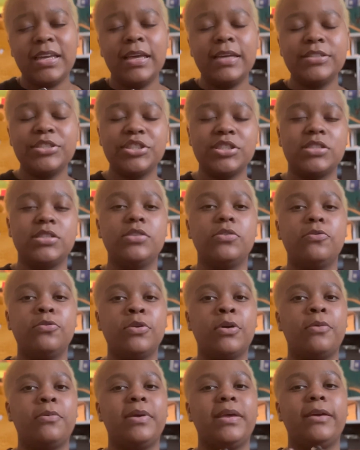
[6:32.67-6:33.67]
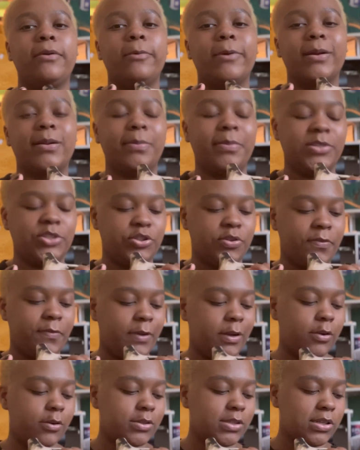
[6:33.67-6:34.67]
just knowing where to put your
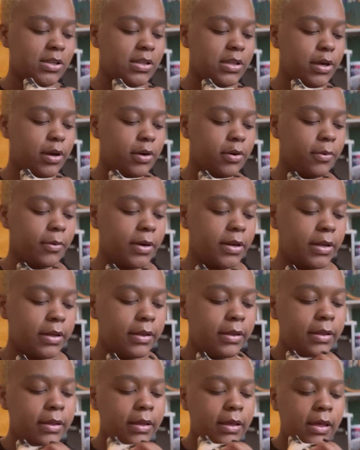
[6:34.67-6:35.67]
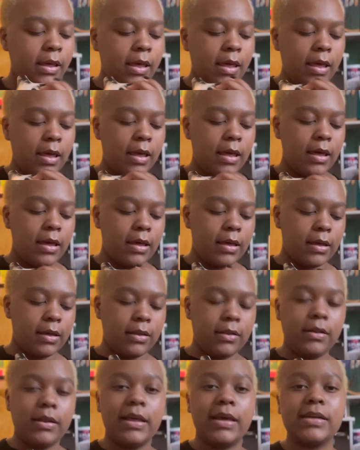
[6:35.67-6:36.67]
fingers on the ocarina.
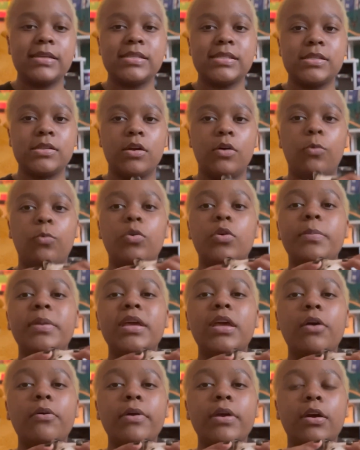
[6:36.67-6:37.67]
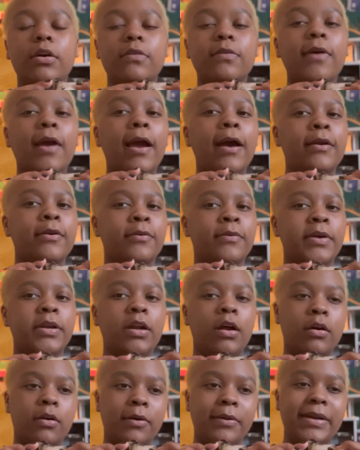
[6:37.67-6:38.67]
Next, we'll be going over how to read
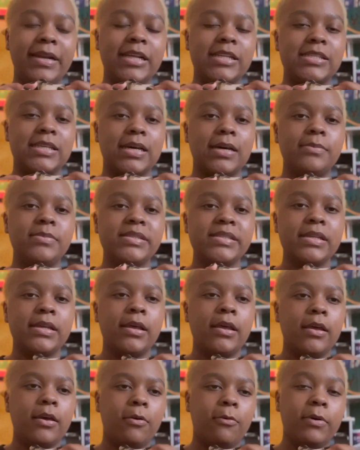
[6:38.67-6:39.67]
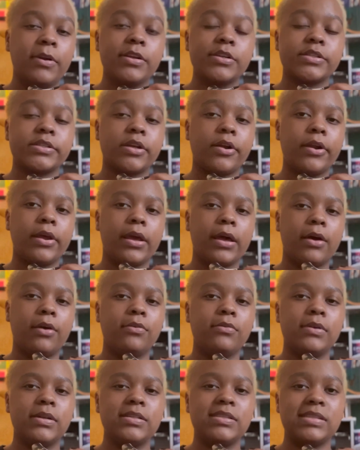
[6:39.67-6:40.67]
ocarina tabs. When you're starting out,
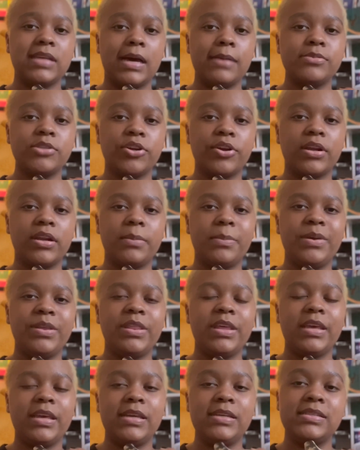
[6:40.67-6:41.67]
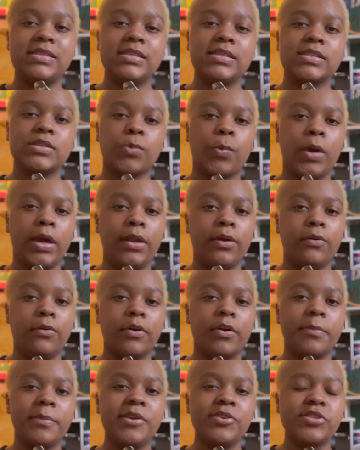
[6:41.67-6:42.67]
tabs are going to be the easiest way to
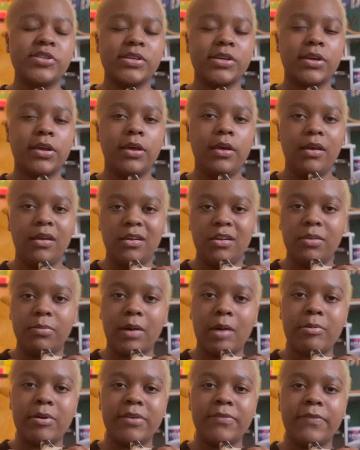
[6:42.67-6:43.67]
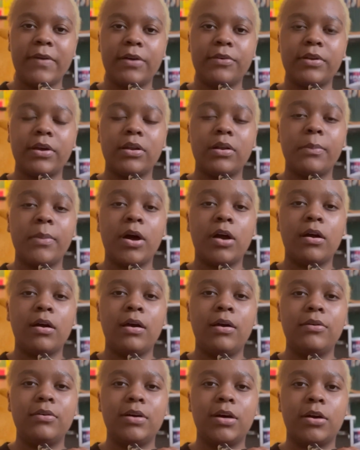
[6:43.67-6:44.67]
learn music. You probably found out about
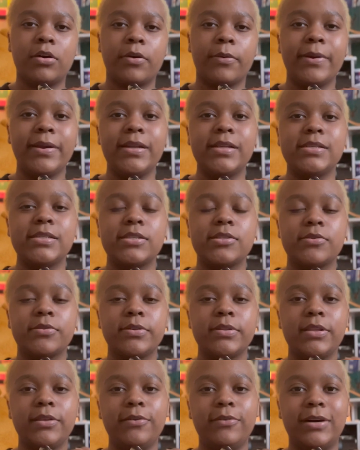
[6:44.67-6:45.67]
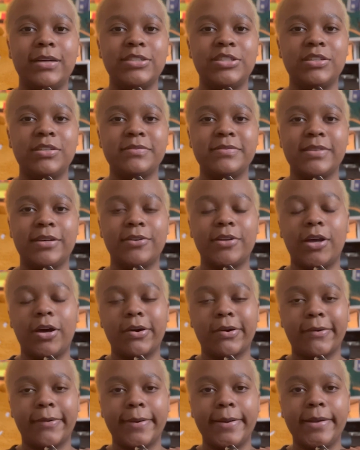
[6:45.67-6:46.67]
ocarinas through The Legend of Zelda:
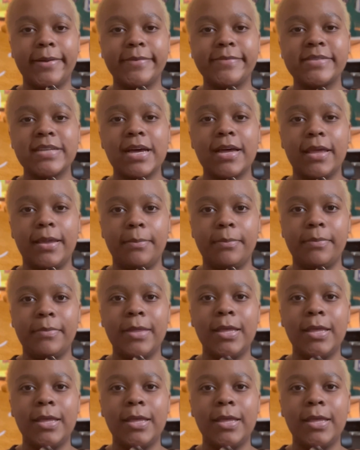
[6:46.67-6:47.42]
Ocarina of Time,